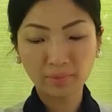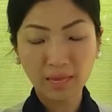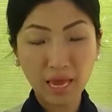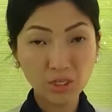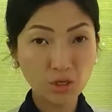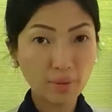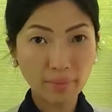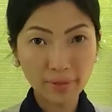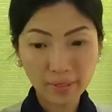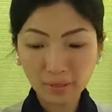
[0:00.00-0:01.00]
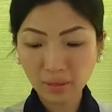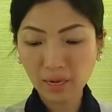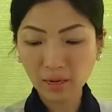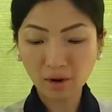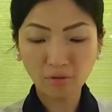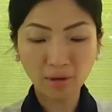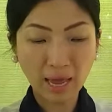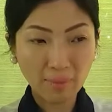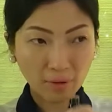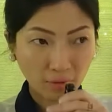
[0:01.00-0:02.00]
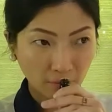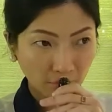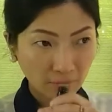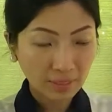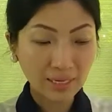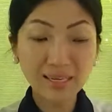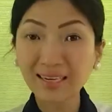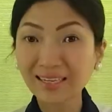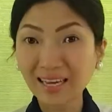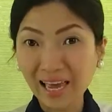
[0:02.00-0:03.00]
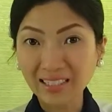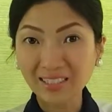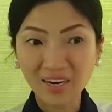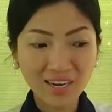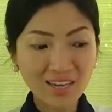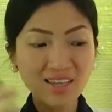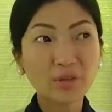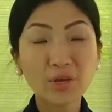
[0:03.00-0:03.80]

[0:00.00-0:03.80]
Actually, upon taking off the cap of Ylang Ylang Extra,